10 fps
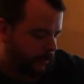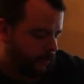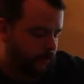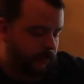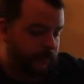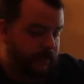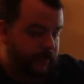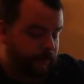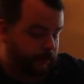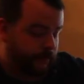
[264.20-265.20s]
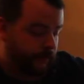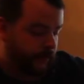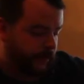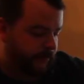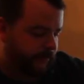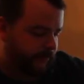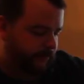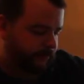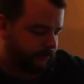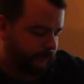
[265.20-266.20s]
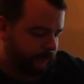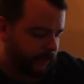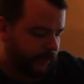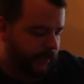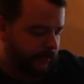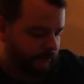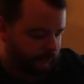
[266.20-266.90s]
Or we'll be taking this wheel off again.